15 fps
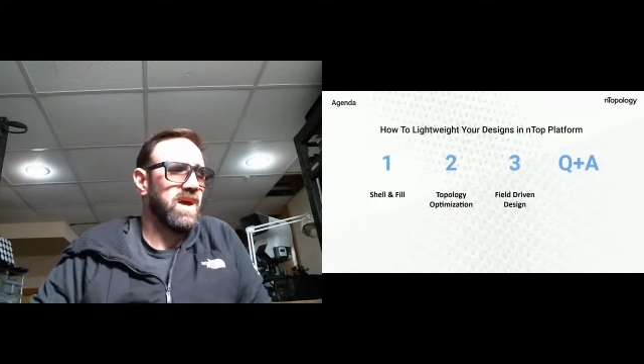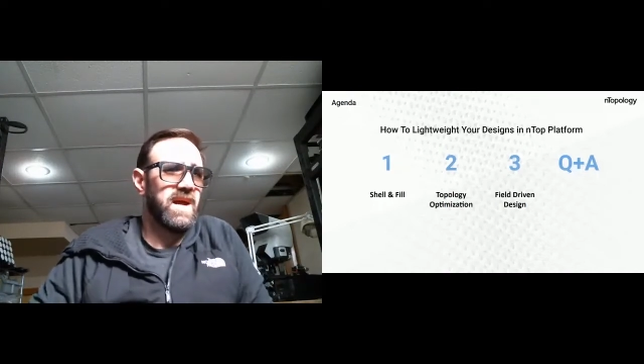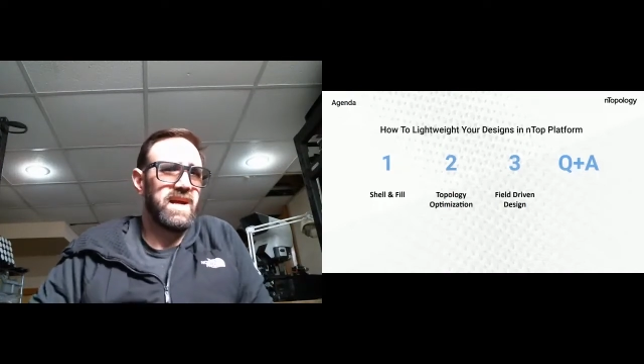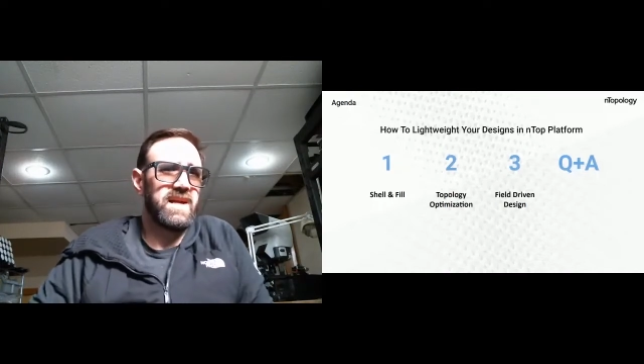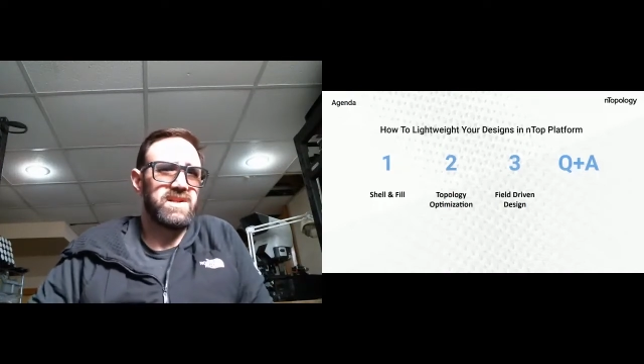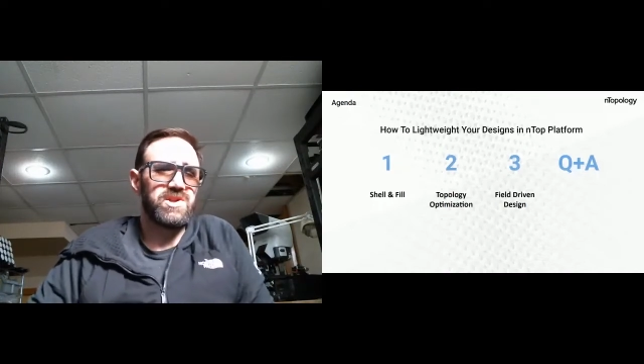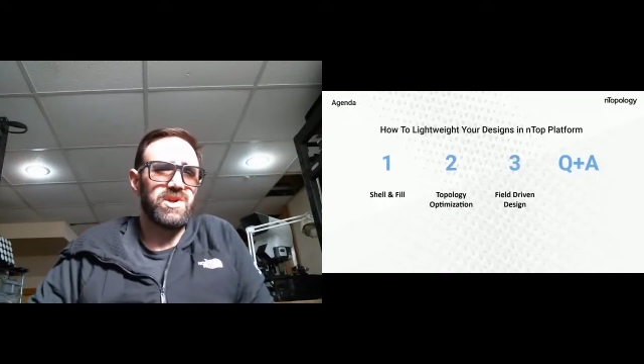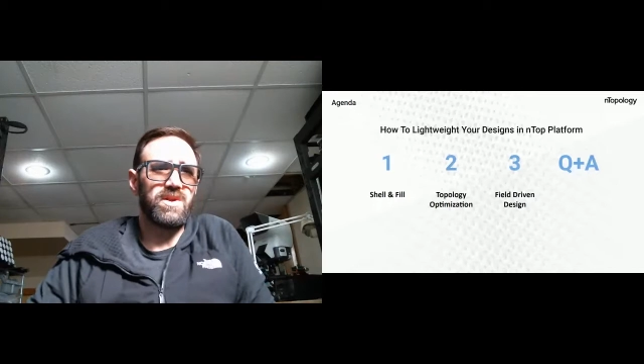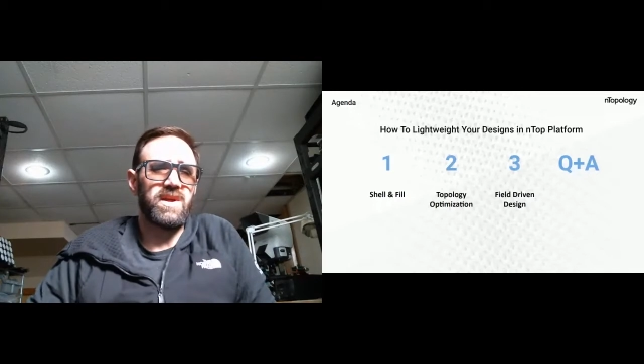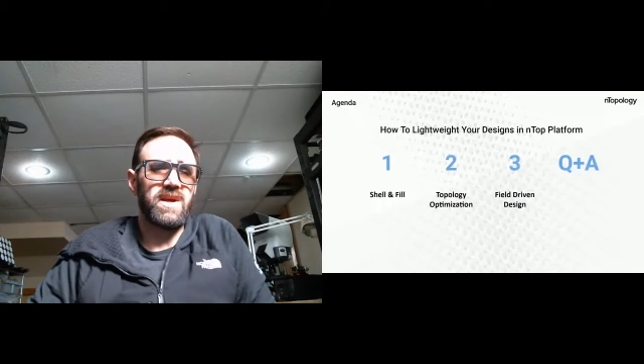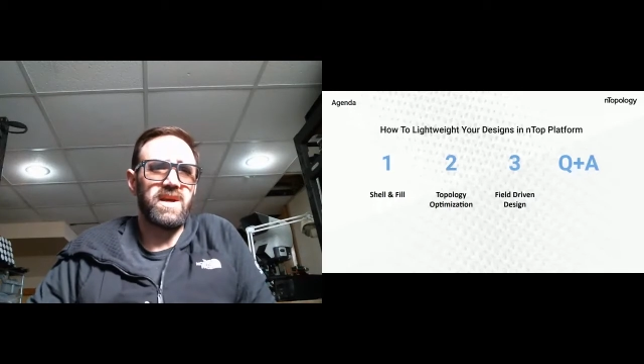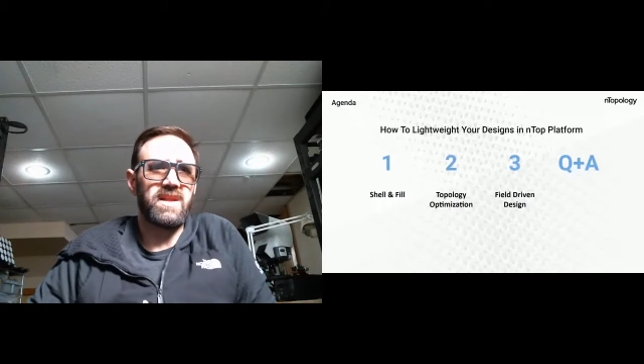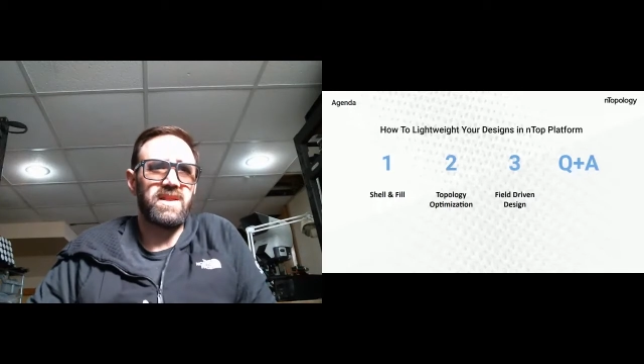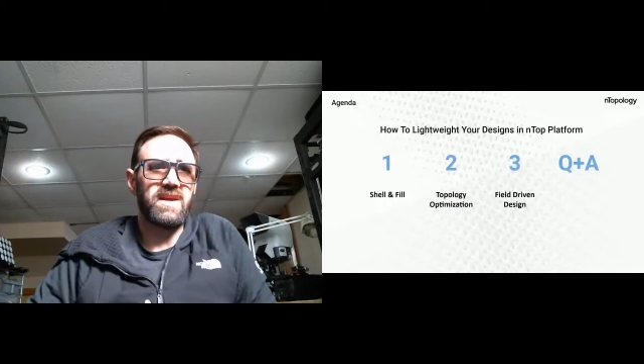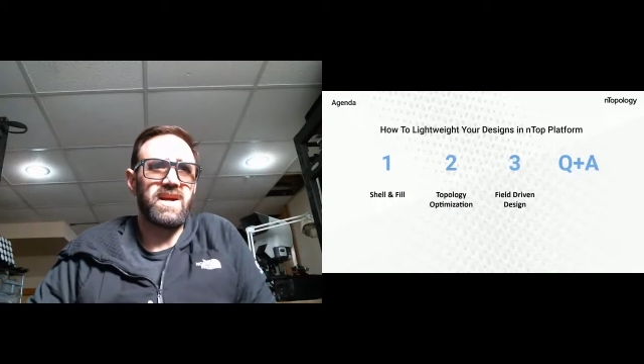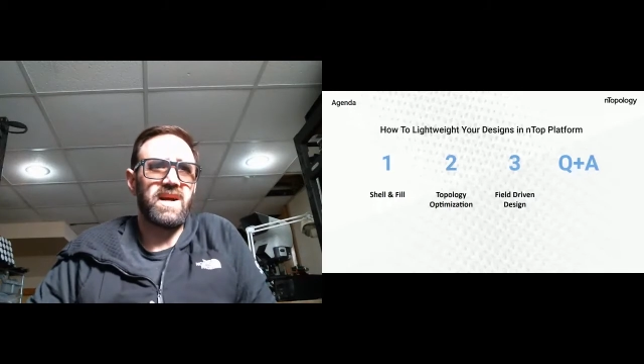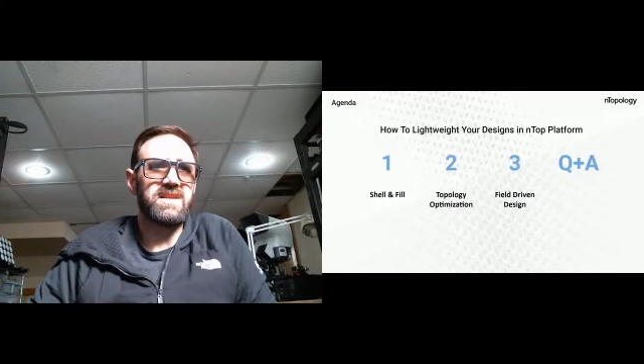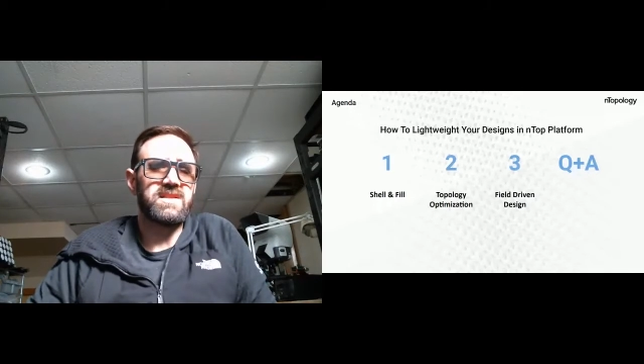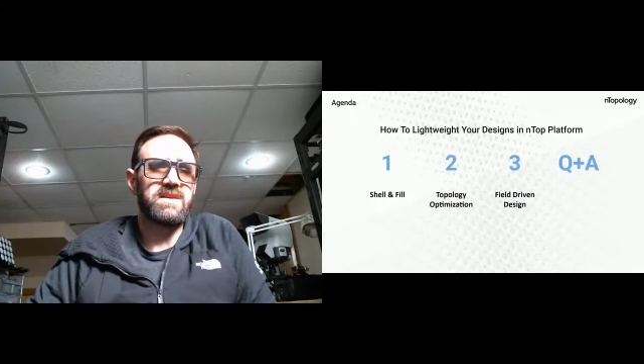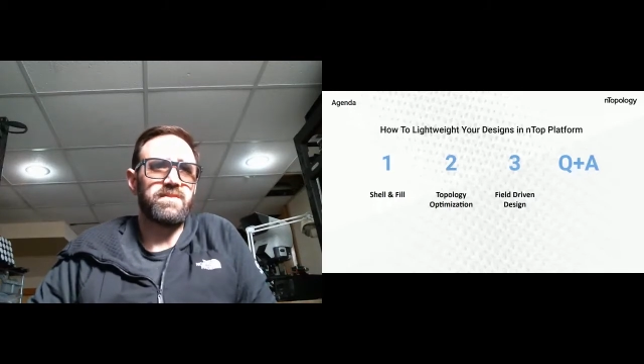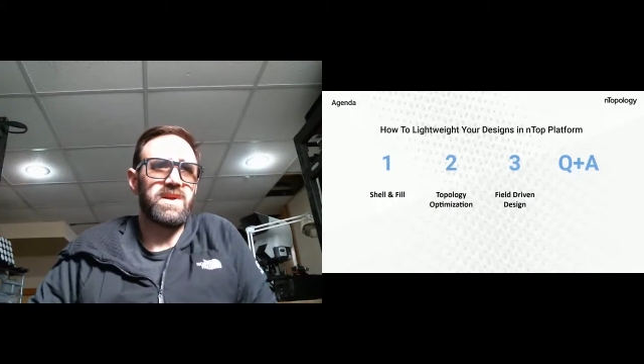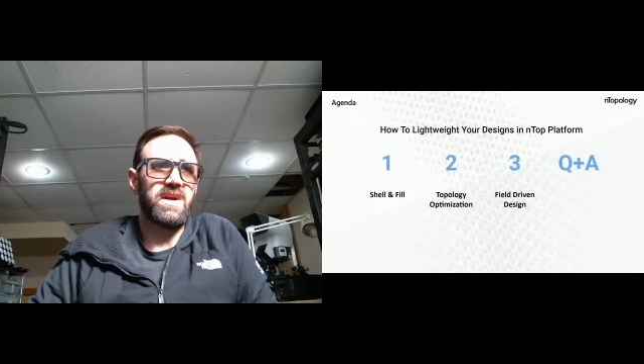And so the
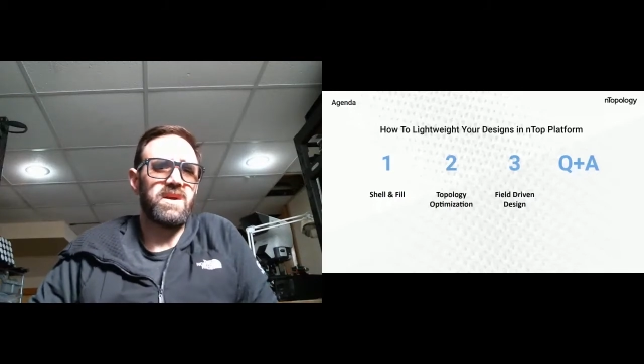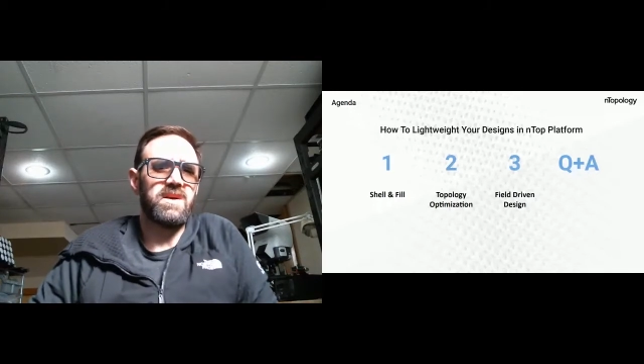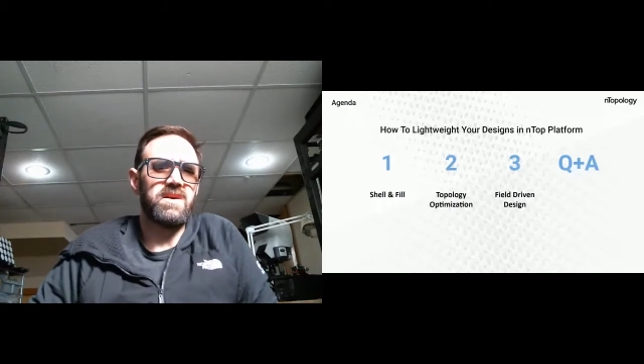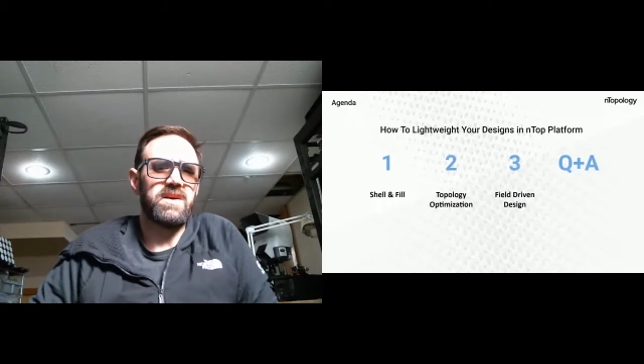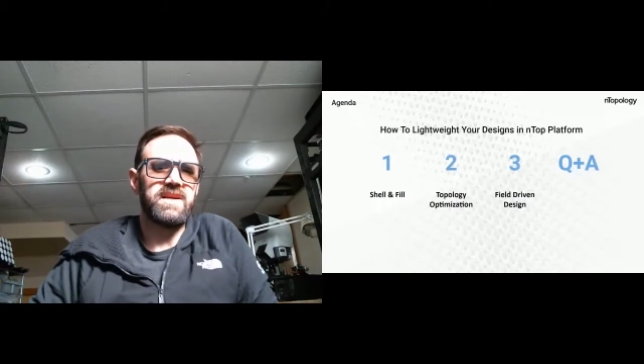concept there